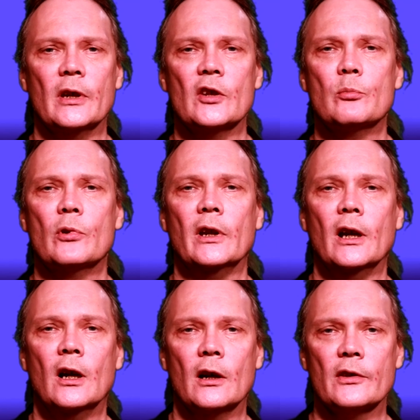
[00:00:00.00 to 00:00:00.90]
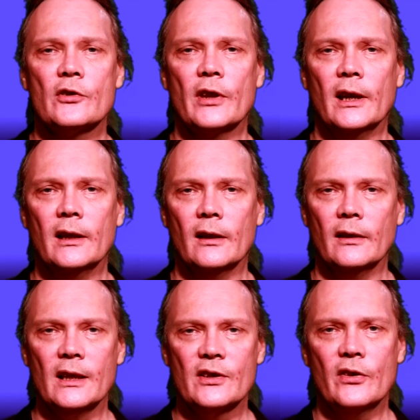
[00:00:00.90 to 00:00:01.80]
bass pretty hard so that I get a
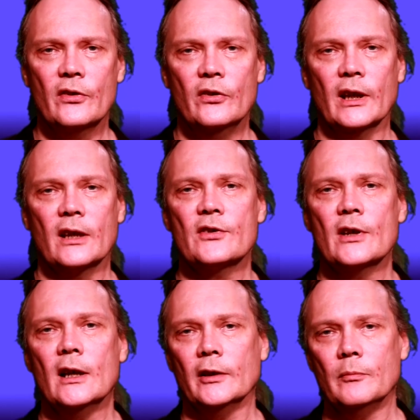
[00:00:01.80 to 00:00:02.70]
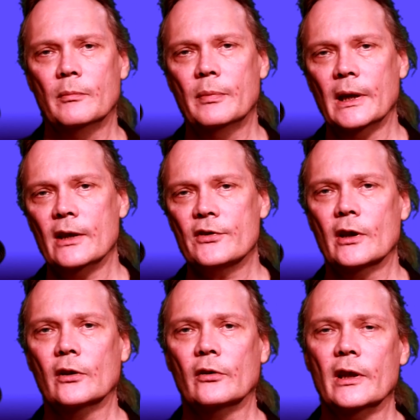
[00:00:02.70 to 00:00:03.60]
nice, thick, solid bass
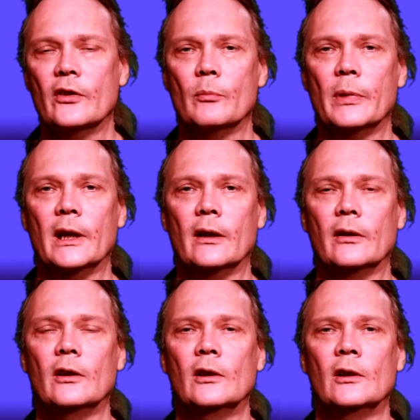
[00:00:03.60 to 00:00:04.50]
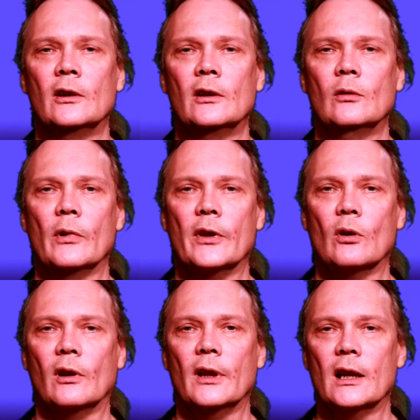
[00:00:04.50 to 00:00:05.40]
underneath the band
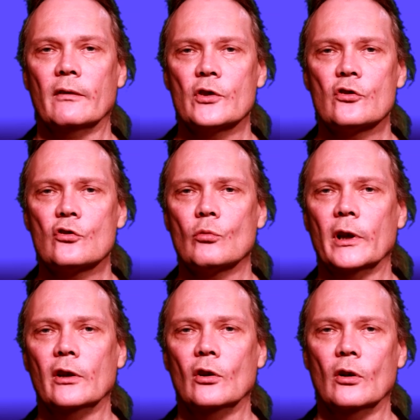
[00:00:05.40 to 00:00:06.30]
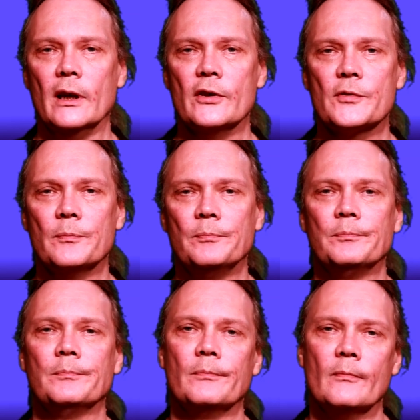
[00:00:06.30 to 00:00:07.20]
without a lot of string noise.
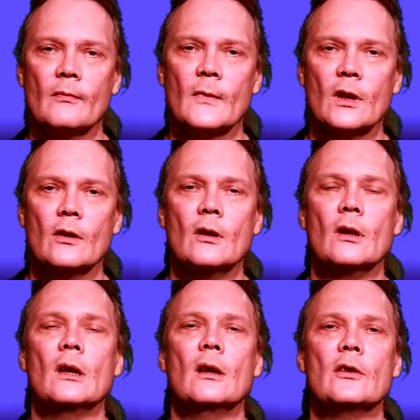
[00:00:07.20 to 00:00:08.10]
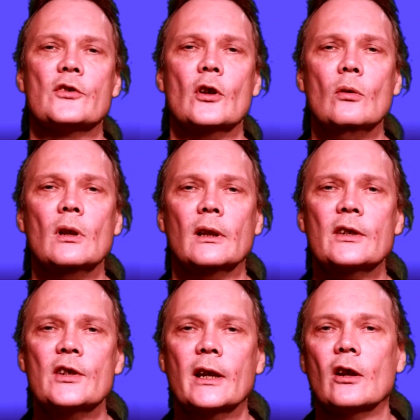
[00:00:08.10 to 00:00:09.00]
So
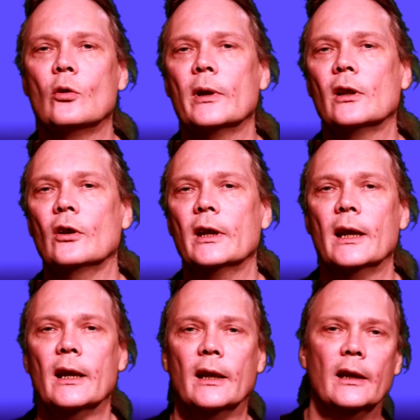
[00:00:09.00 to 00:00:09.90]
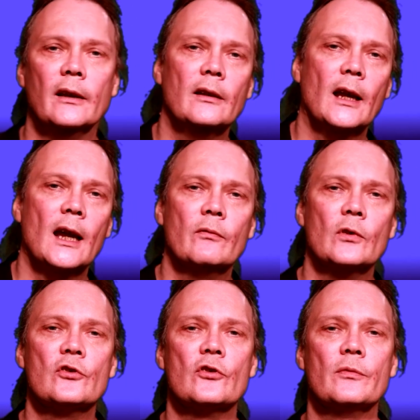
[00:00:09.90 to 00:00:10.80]
let's take a quick look at a
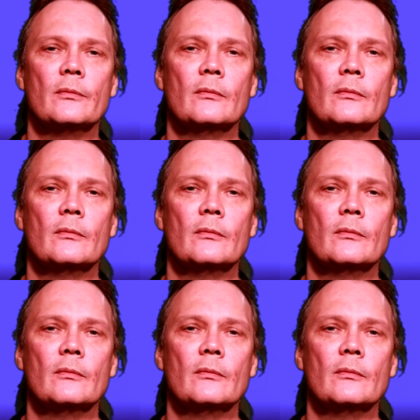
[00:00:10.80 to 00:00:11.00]
average